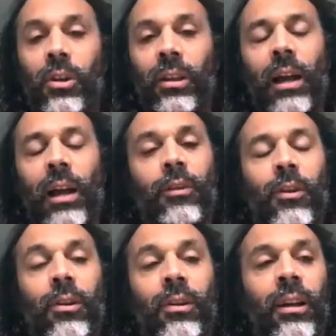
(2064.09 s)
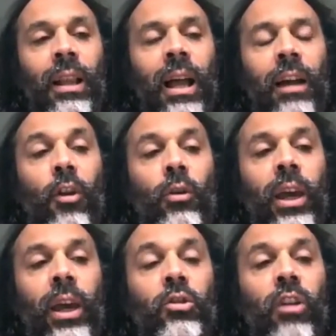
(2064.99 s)
lifelong
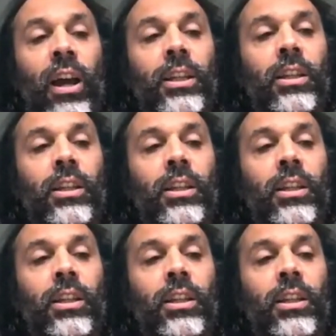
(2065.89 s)
interest.